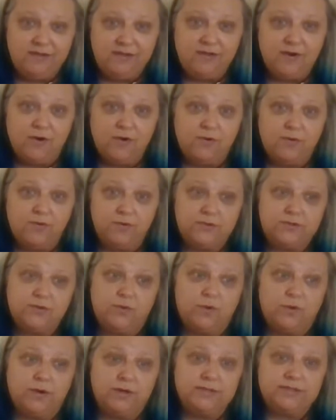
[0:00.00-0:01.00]
go
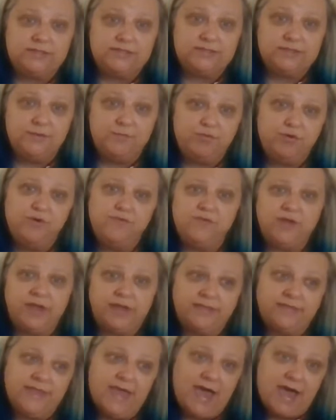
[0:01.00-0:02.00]
towards
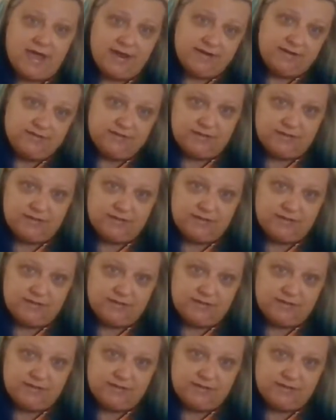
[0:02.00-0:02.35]
proving that